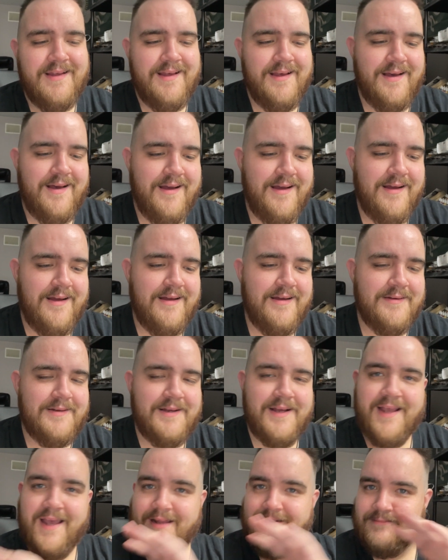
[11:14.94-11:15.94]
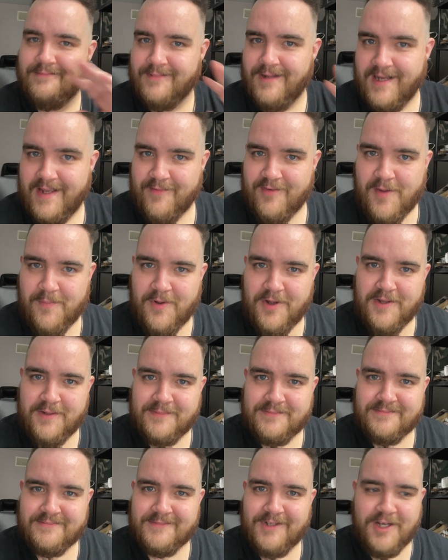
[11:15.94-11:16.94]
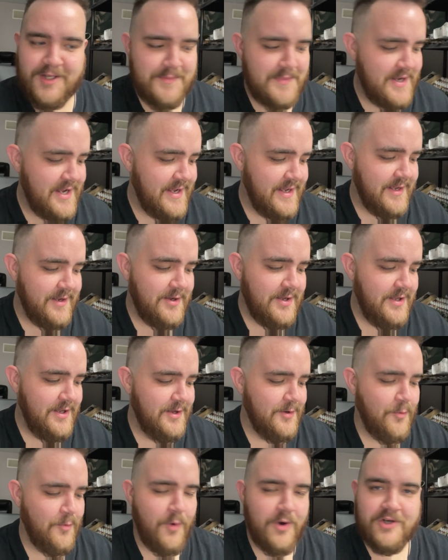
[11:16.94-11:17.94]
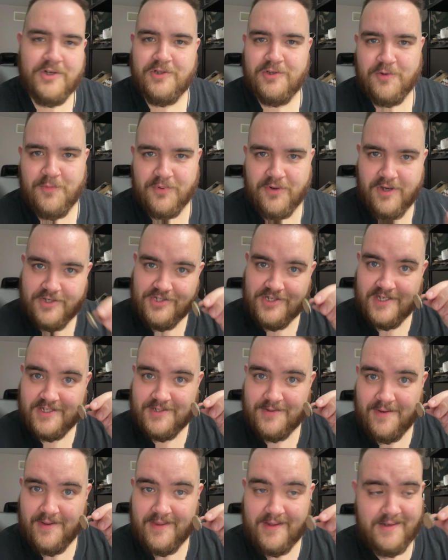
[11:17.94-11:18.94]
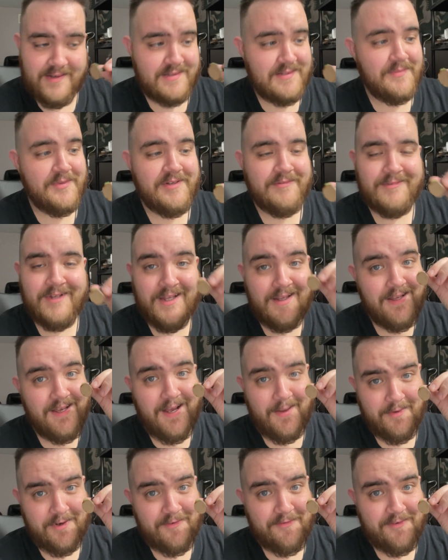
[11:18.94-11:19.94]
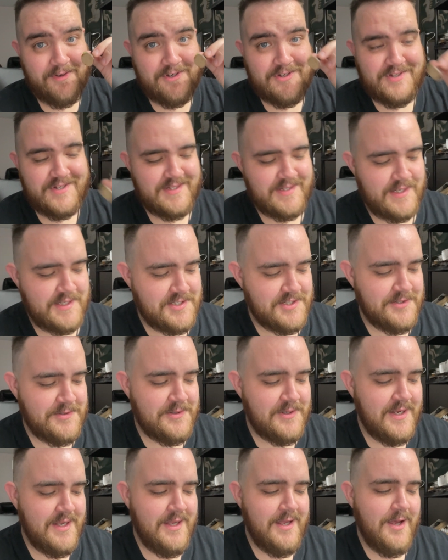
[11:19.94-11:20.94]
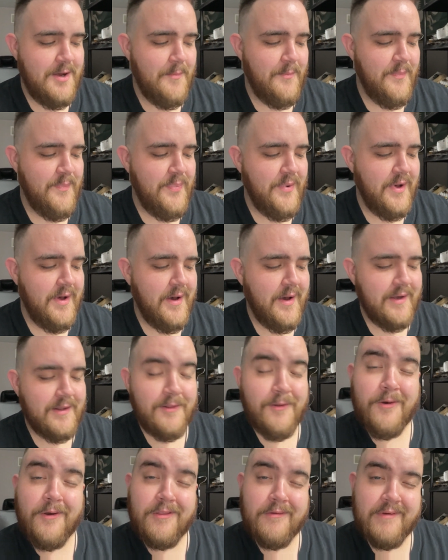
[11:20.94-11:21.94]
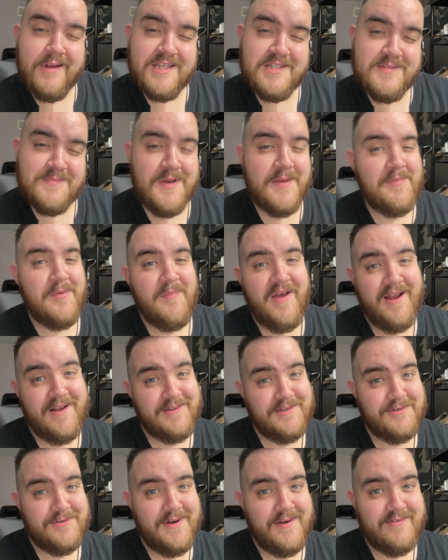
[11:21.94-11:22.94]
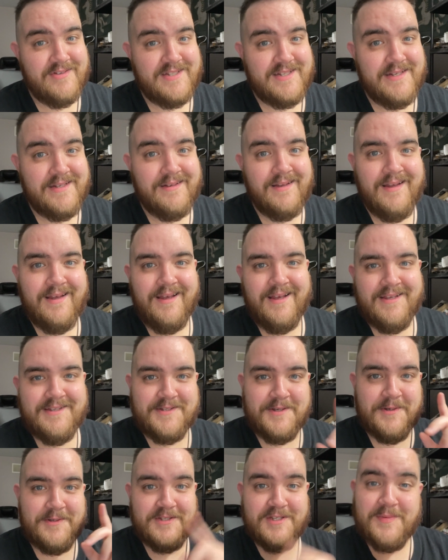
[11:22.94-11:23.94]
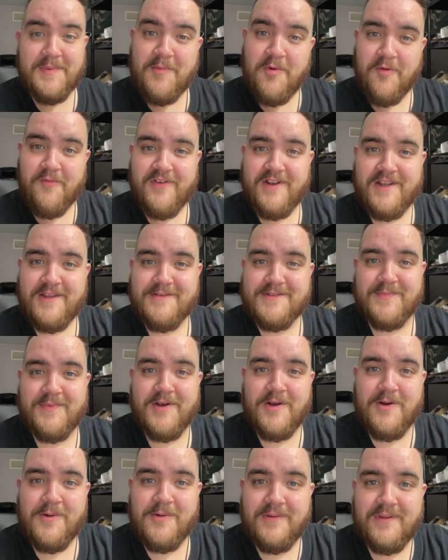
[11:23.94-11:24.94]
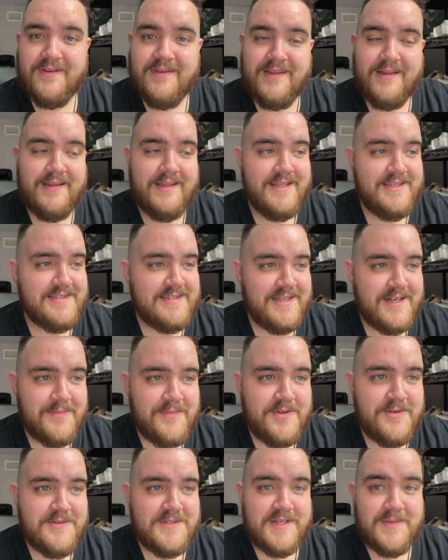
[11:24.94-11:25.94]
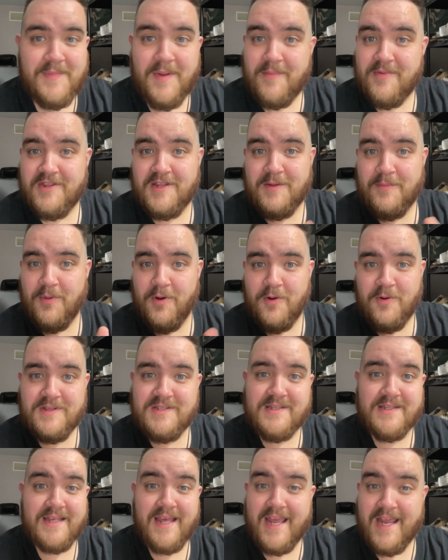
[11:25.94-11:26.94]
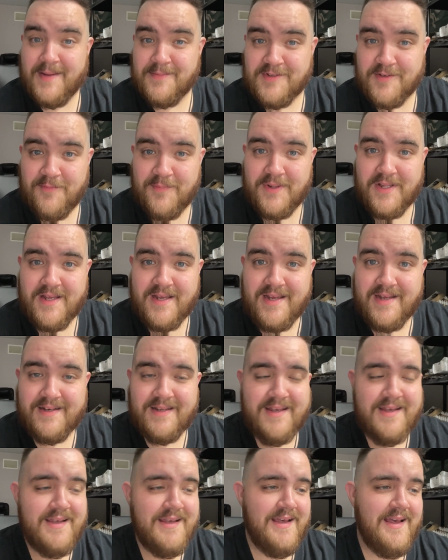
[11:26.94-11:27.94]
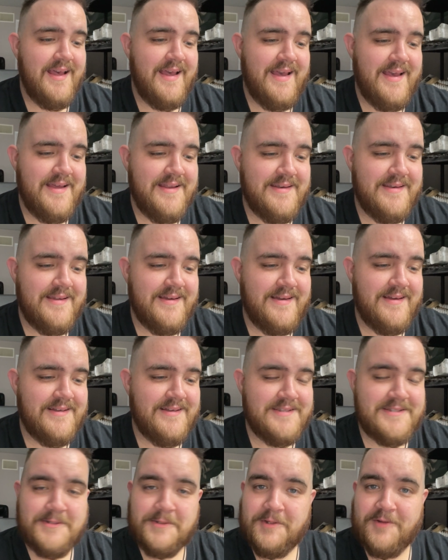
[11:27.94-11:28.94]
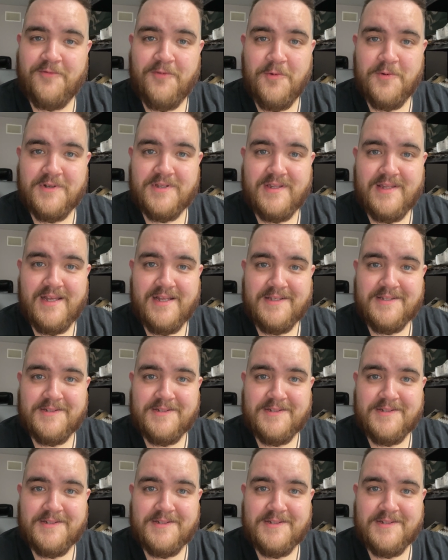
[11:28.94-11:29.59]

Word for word: Uh, again, not giving up on, on my Waterloo project or anything, because I mean, I'm going to finish these guys too, but Lord of the Rings might be back in the driver's seat. So there's gonna be more videos about the lists that I'm using, maybe the opponents and the games I've played, and uh, so look forward to that.